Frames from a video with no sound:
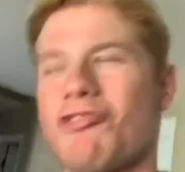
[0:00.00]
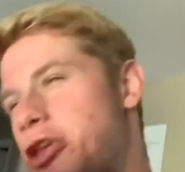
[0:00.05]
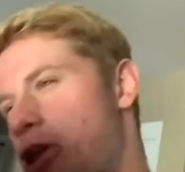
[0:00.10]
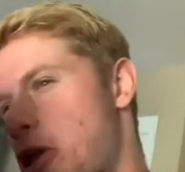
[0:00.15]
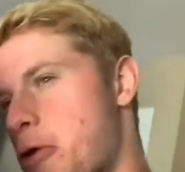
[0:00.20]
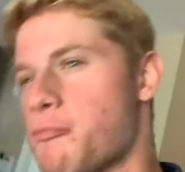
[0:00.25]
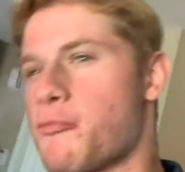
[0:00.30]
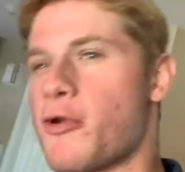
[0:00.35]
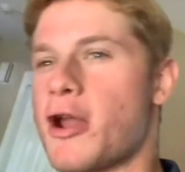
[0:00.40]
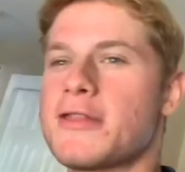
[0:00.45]

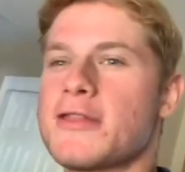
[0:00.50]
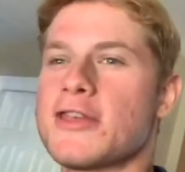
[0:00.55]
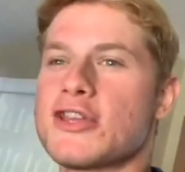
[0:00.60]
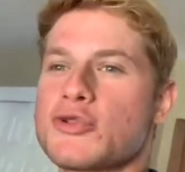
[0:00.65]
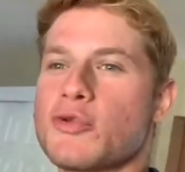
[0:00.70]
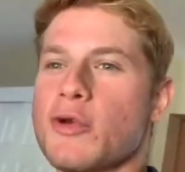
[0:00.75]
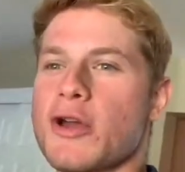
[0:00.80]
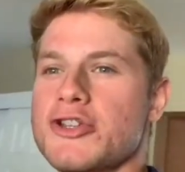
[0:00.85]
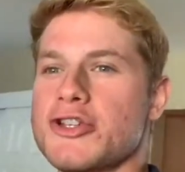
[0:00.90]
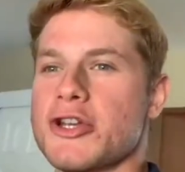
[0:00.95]
Yep, right
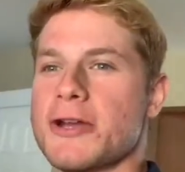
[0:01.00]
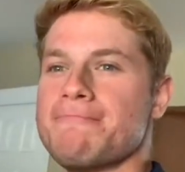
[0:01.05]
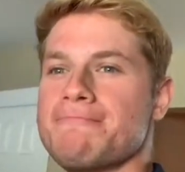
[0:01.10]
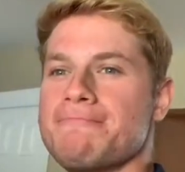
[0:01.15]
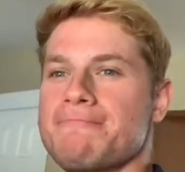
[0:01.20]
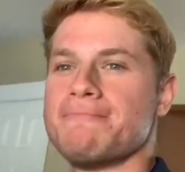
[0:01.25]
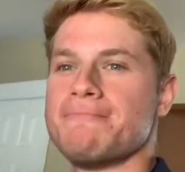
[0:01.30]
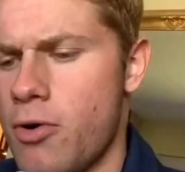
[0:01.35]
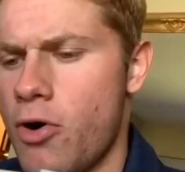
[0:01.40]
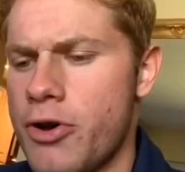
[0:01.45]
this way, Jim.
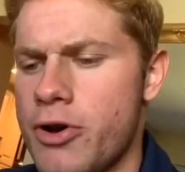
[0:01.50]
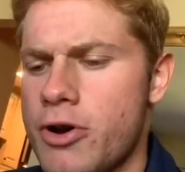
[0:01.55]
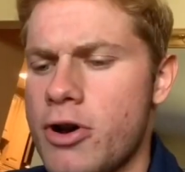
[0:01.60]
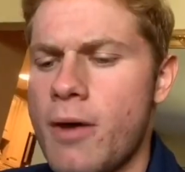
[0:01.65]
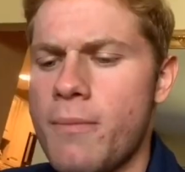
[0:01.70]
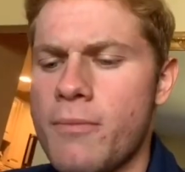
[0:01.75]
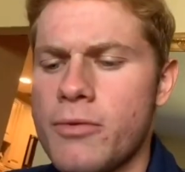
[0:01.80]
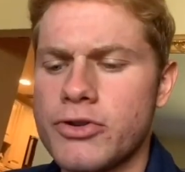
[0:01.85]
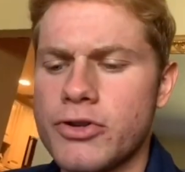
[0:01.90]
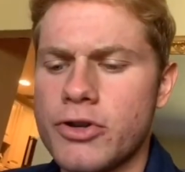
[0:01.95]
All your
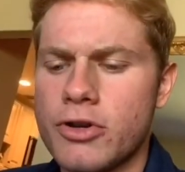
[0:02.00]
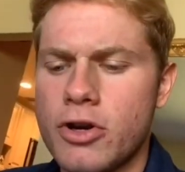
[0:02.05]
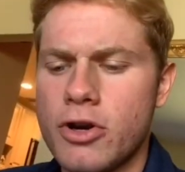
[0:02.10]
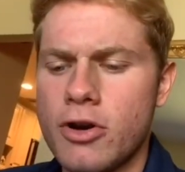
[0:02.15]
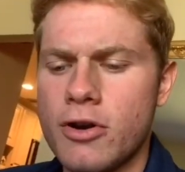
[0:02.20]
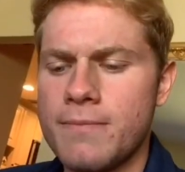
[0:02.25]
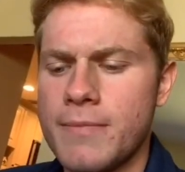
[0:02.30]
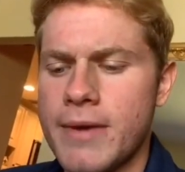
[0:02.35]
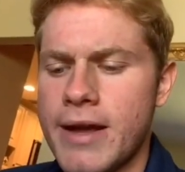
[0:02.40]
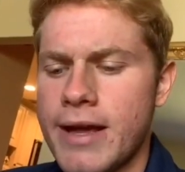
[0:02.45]
numbers look
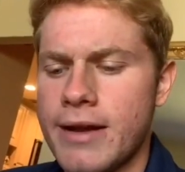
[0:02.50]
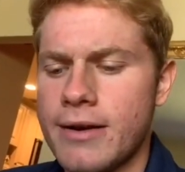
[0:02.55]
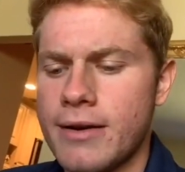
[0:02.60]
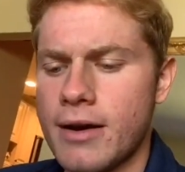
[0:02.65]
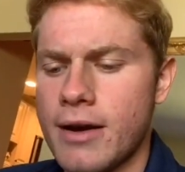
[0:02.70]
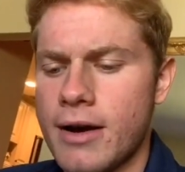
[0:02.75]
good, man.